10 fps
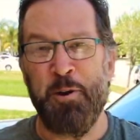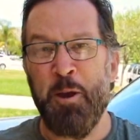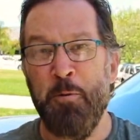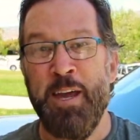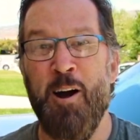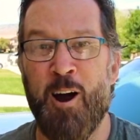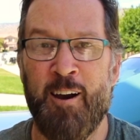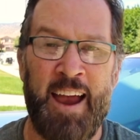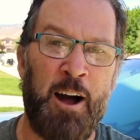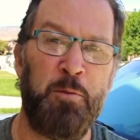here we
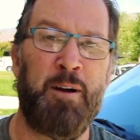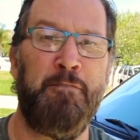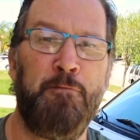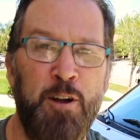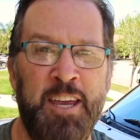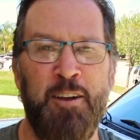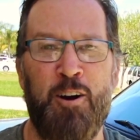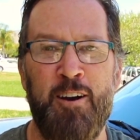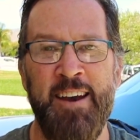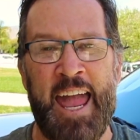are out in my front
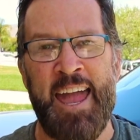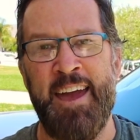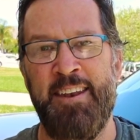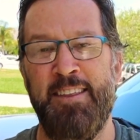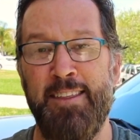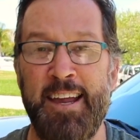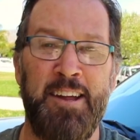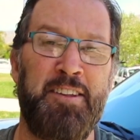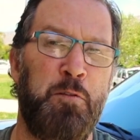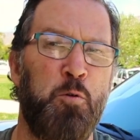yard, and like I
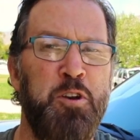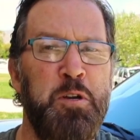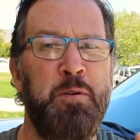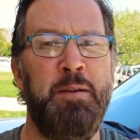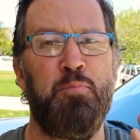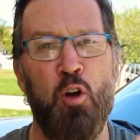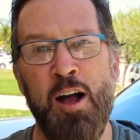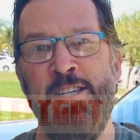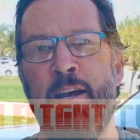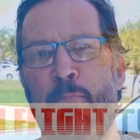said, we're doing Project